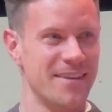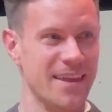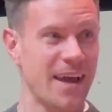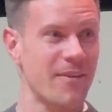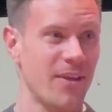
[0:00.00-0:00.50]

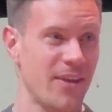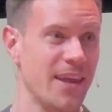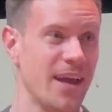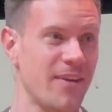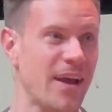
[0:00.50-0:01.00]
Yeah, I think
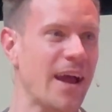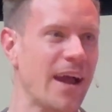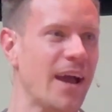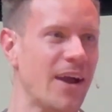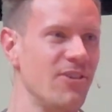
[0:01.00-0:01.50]
that's yeah. super
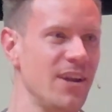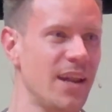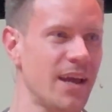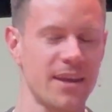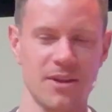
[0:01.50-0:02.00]
I, I, really
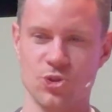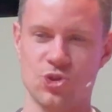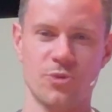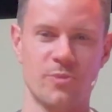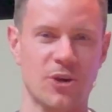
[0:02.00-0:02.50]
like it
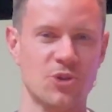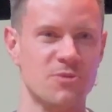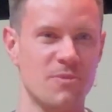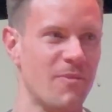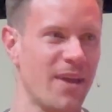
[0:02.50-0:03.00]
also because
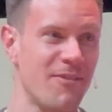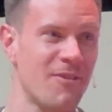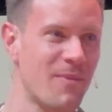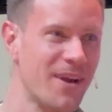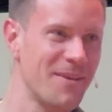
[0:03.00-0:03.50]

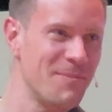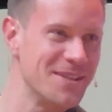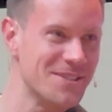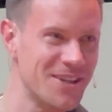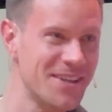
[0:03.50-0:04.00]
even my, my
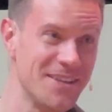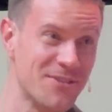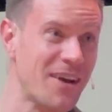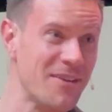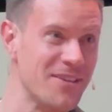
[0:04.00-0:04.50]
son is
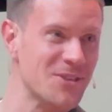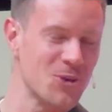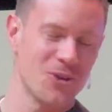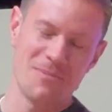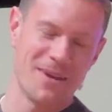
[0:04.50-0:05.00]
five years
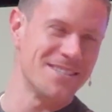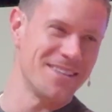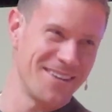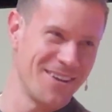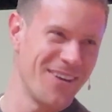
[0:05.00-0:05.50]
old.
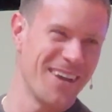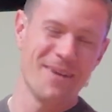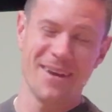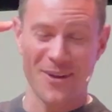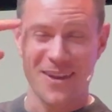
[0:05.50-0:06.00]
Imagine, you
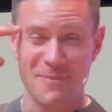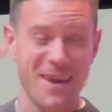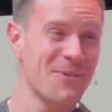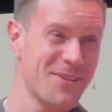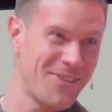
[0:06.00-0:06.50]
imagine
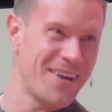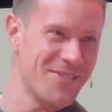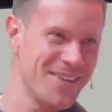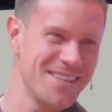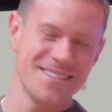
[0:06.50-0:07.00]
being with
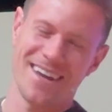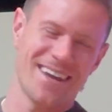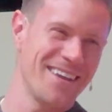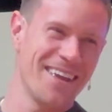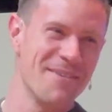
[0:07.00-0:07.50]
five years,
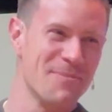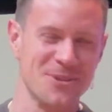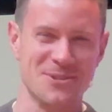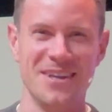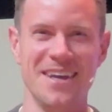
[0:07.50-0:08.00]

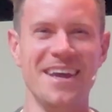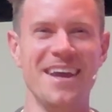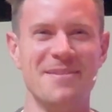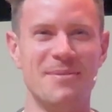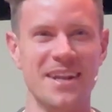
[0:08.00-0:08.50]
impossible.
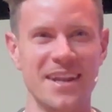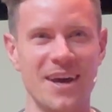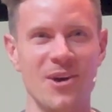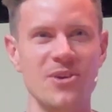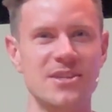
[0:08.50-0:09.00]
But
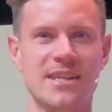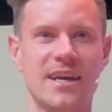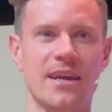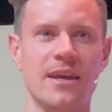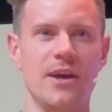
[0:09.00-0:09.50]
now it's
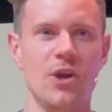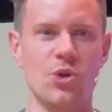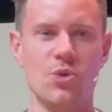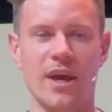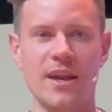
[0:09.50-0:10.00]
like
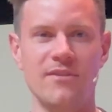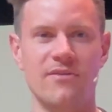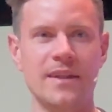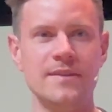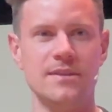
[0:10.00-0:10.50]
you can
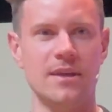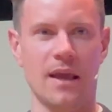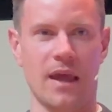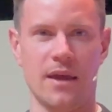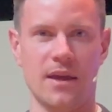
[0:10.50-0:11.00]
invent
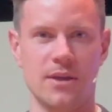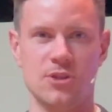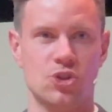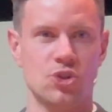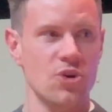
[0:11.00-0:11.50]
uh, a
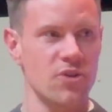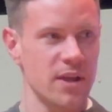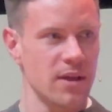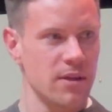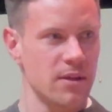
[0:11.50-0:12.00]
story,